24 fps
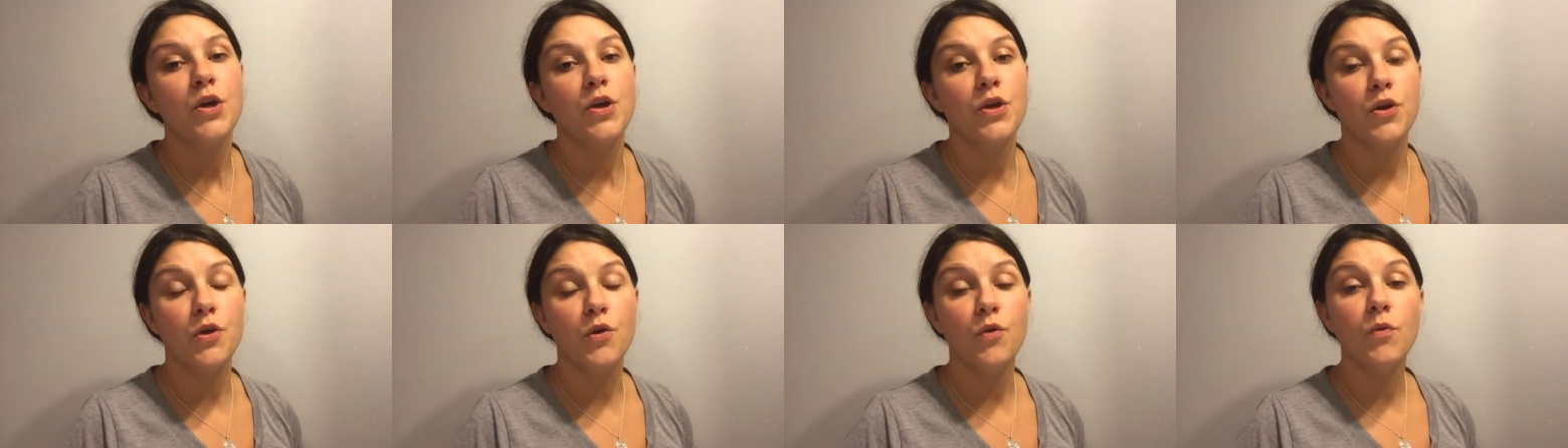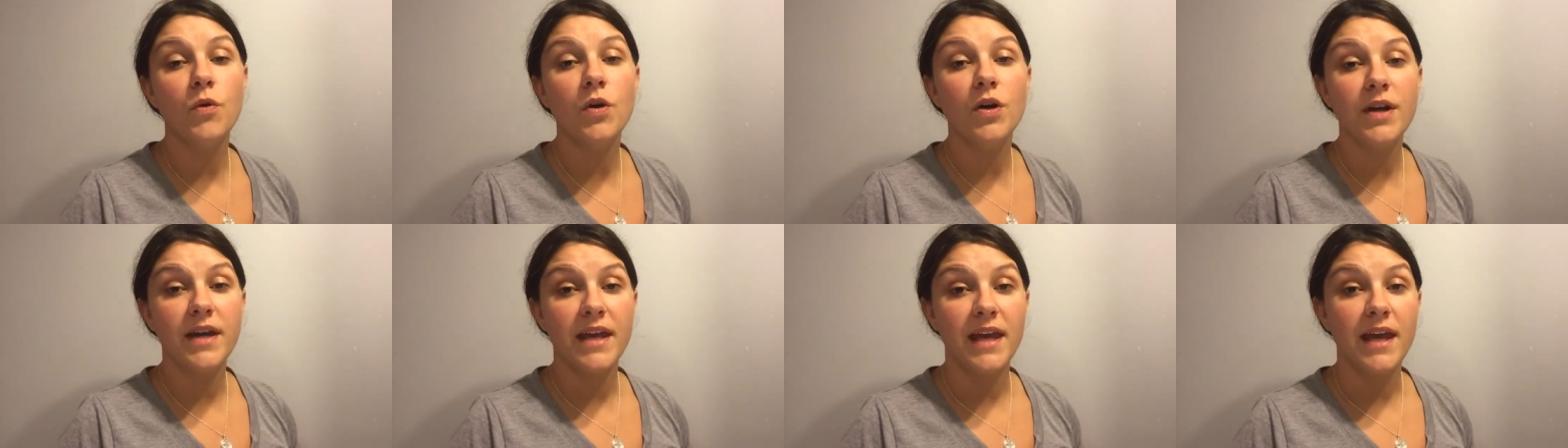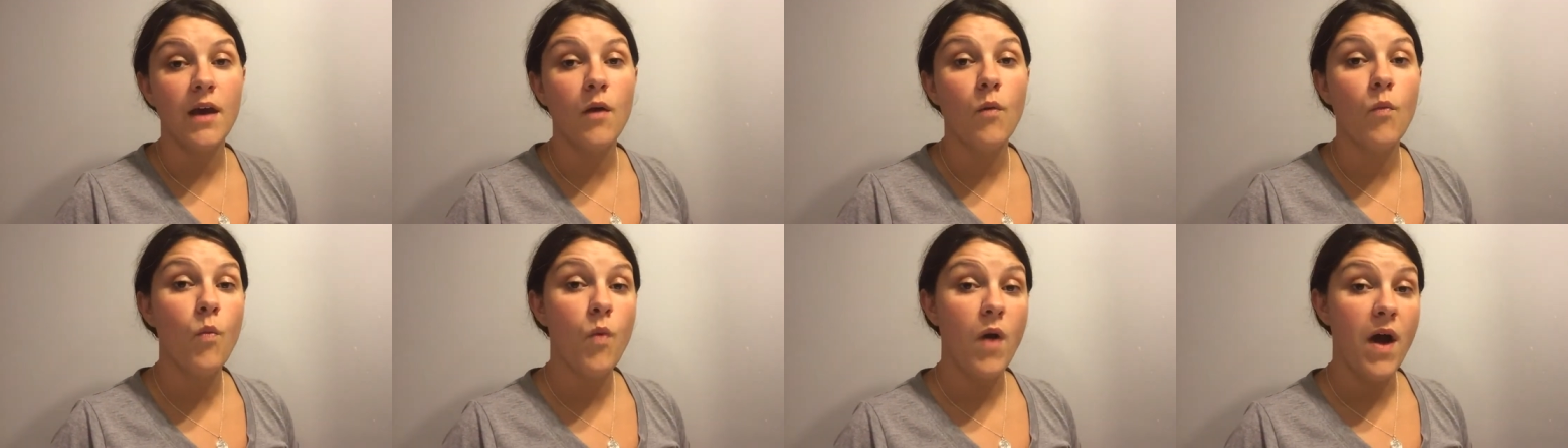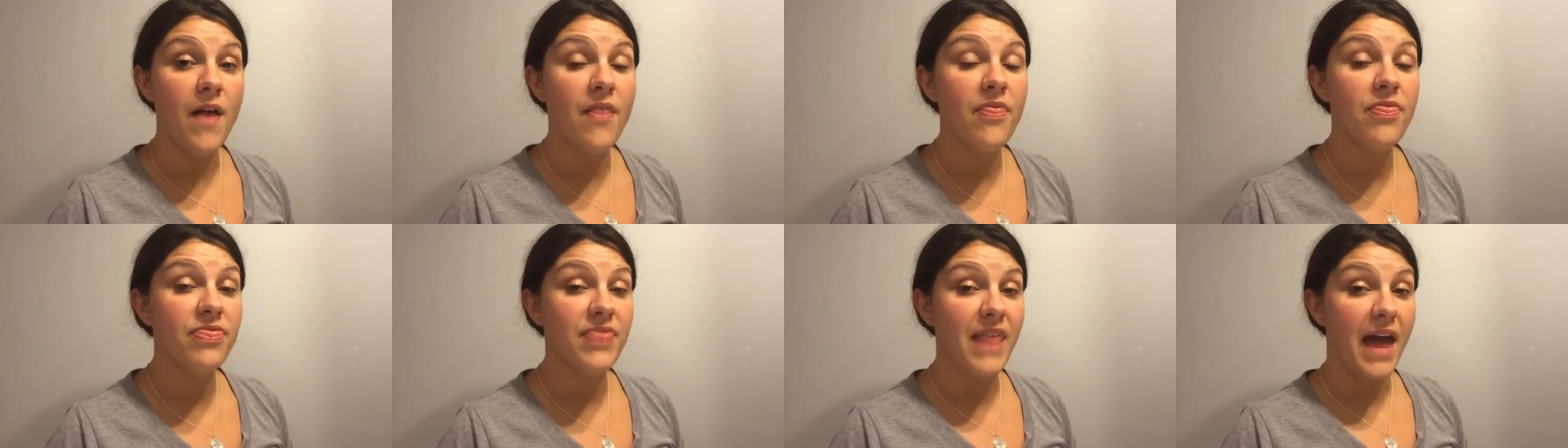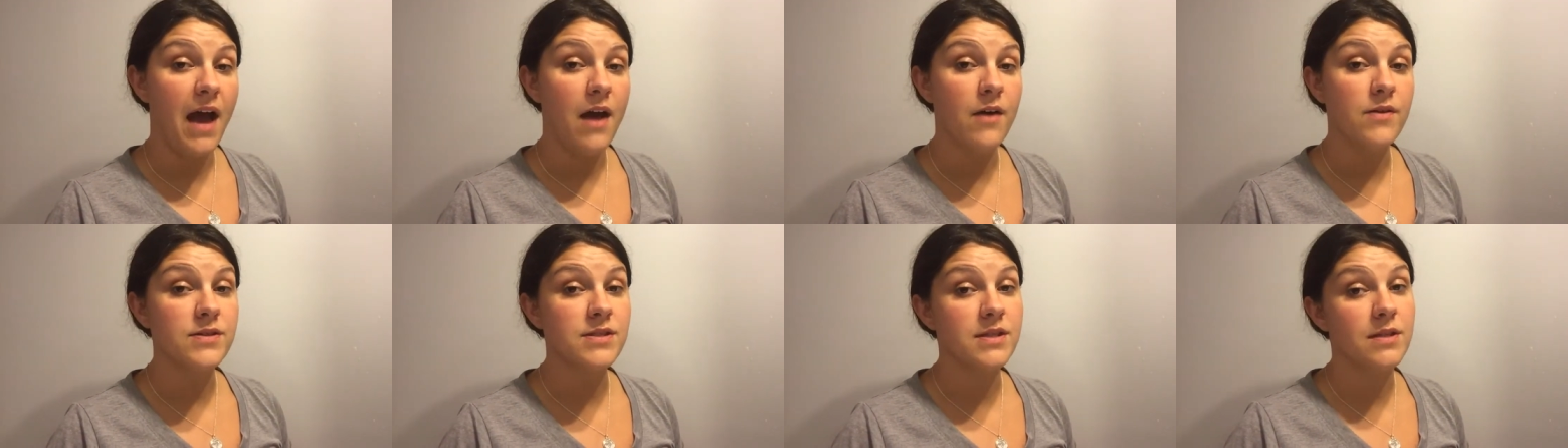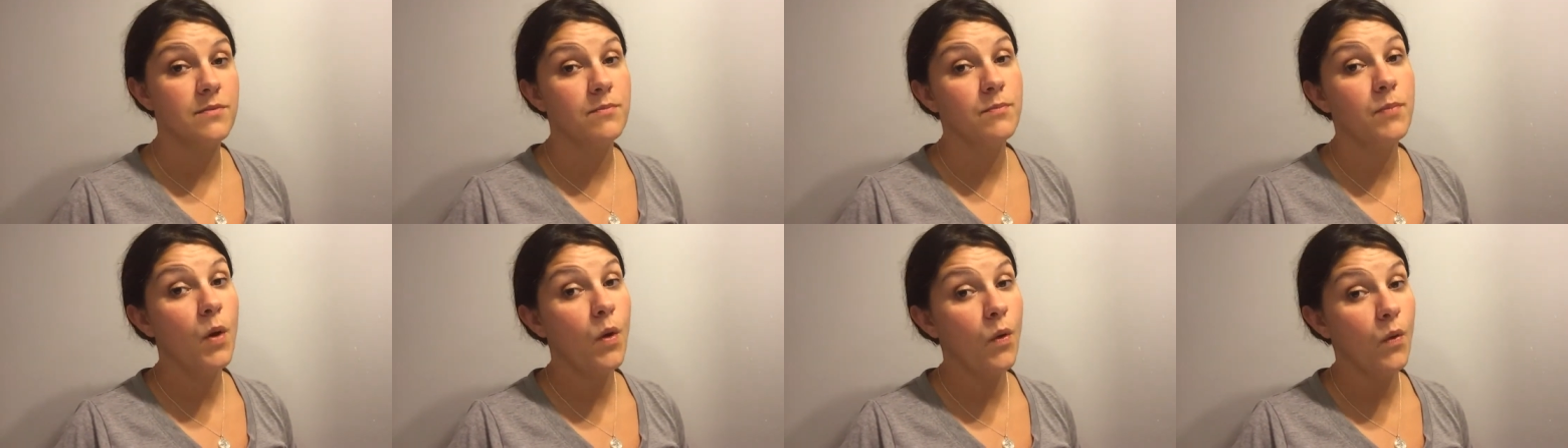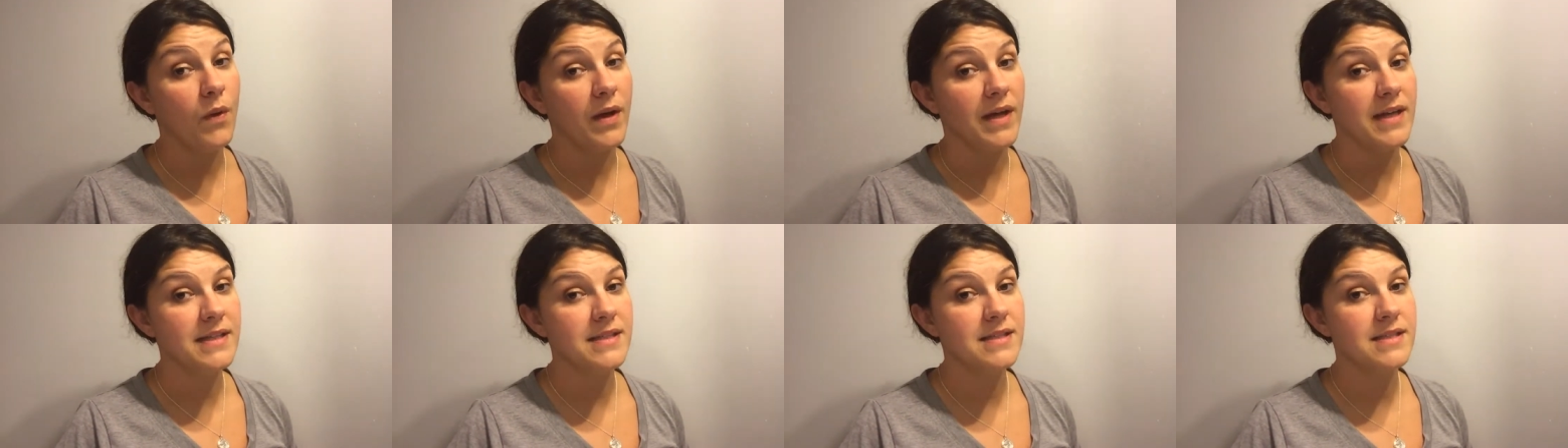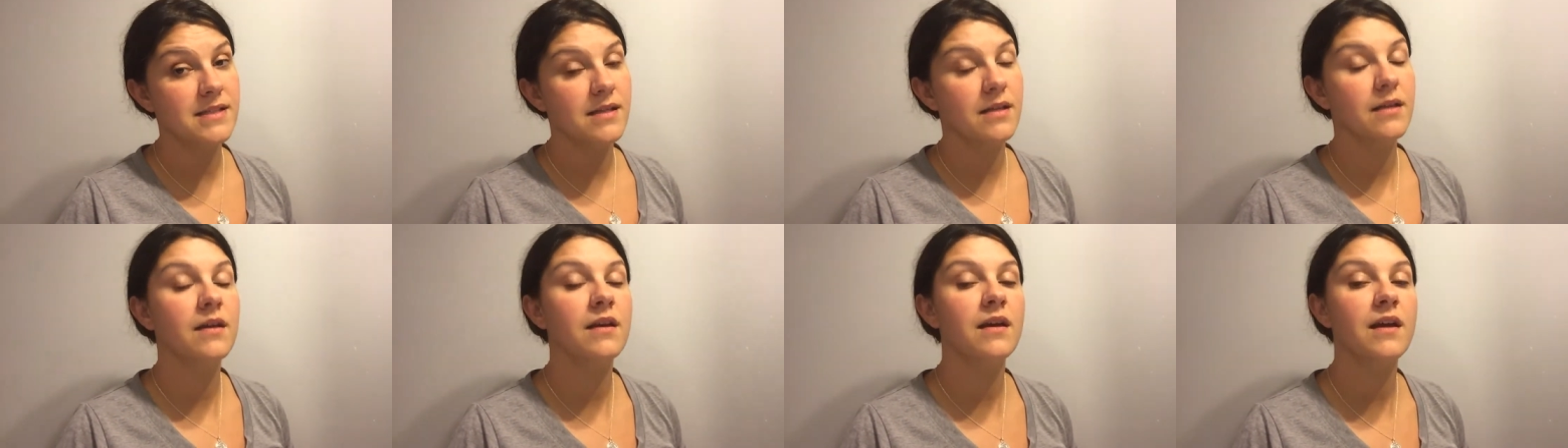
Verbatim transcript: you will get 1,000 points.